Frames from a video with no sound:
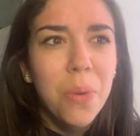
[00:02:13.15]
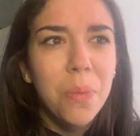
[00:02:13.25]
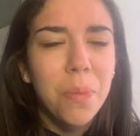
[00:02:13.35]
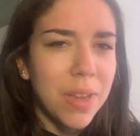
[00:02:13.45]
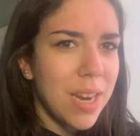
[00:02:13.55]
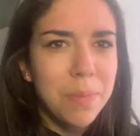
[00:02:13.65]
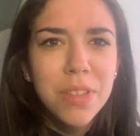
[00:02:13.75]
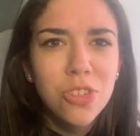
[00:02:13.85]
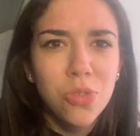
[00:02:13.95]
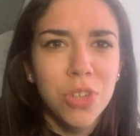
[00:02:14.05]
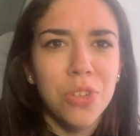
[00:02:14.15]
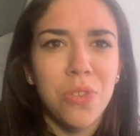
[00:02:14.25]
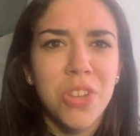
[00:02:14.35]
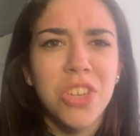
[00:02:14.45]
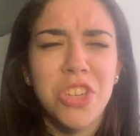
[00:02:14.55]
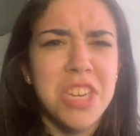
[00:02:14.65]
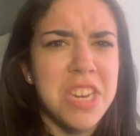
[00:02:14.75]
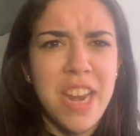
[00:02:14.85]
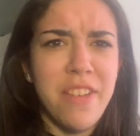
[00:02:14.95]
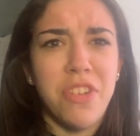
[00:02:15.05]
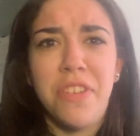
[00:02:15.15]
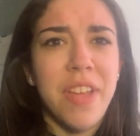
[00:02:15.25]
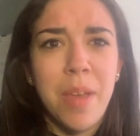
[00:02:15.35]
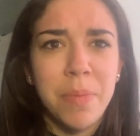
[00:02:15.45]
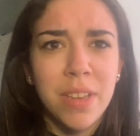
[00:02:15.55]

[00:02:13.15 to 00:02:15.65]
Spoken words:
What happened to George Floyd should never have happened.